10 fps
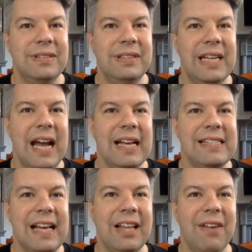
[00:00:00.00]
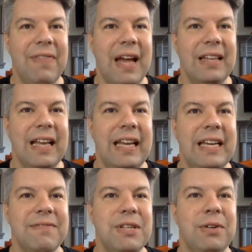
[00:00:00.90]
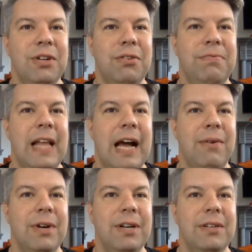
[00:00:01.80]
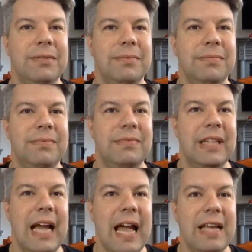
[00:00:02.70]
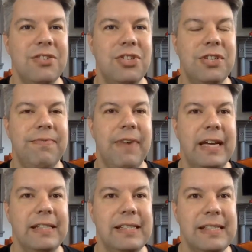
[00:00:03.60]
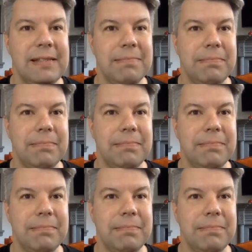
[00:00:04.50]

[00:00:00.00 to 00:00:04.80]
Yes, I love that. That he gives her a little flower and she faints.